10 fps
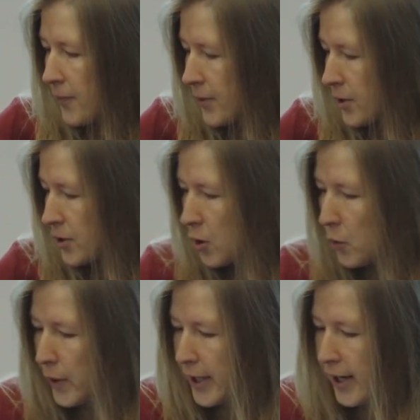
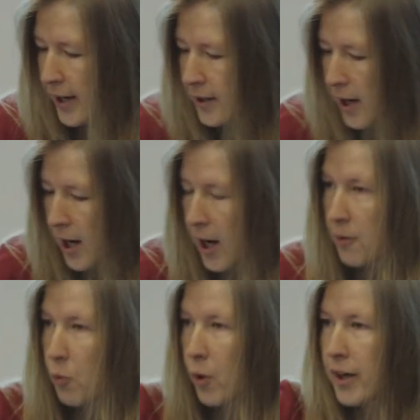So we can
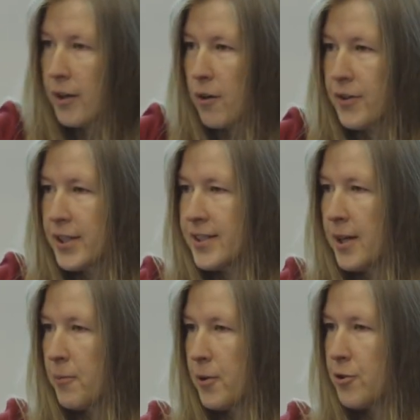work on the
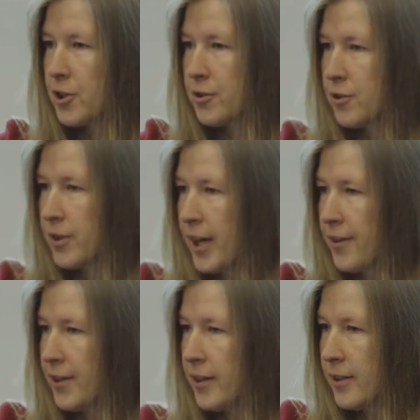same project
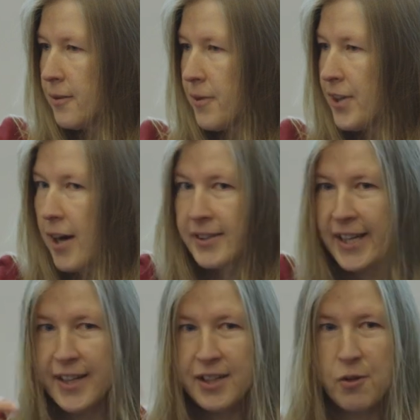together without
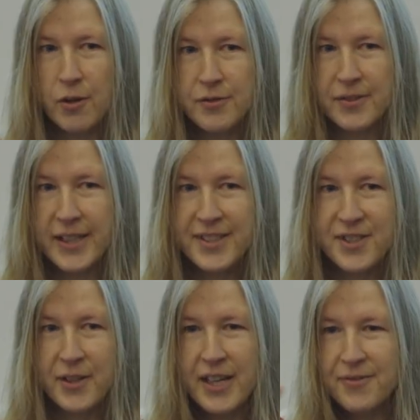any conflict.
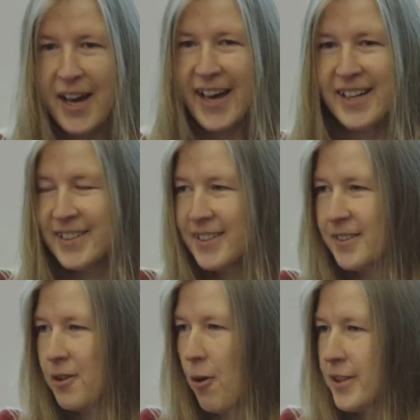So if I
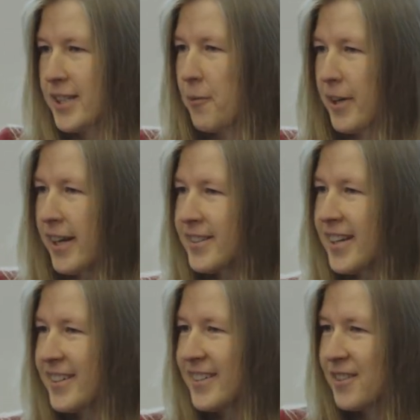edited code, someone else
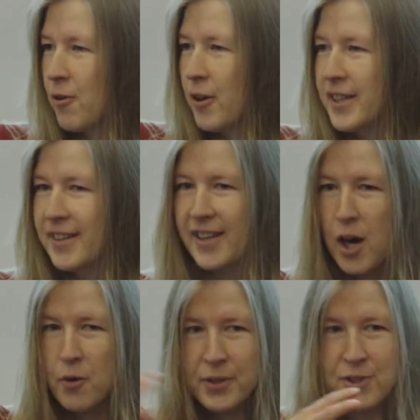edited code, and
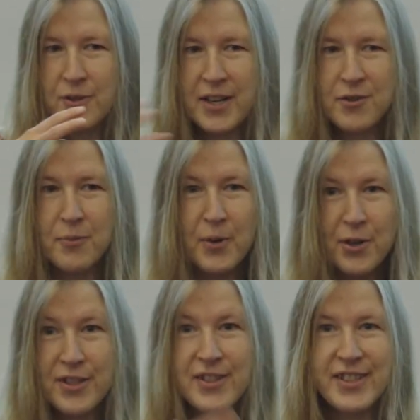now we're trying to
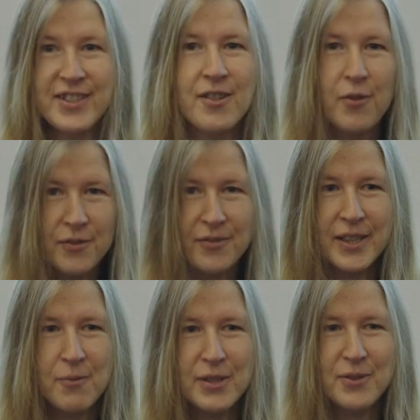merge it, there is a
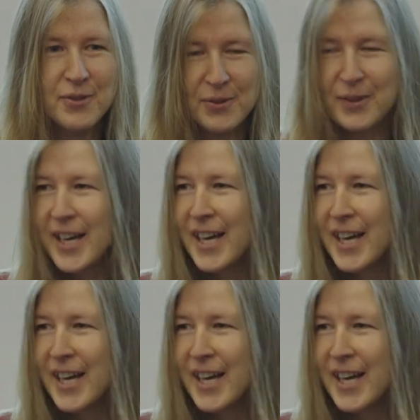conflict, what to do?